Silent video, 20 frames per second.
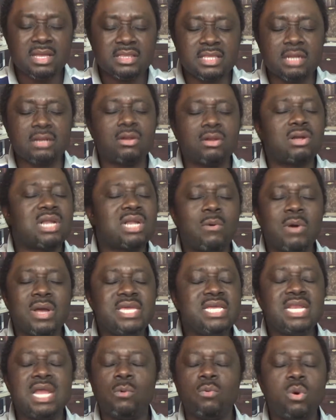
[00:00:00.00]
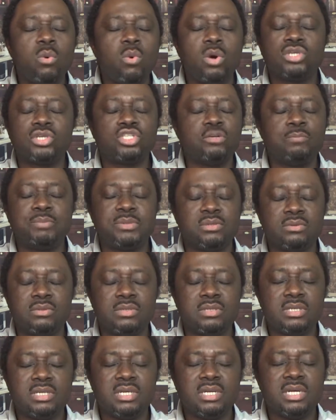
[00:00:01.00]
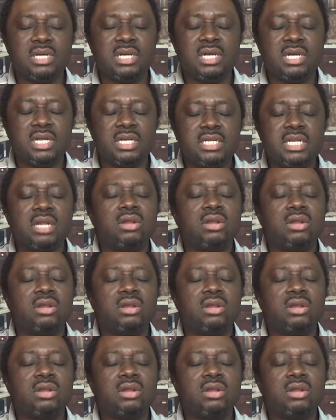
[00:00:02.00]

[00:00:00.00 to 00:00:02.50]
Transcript: The Lord our healer will worship you.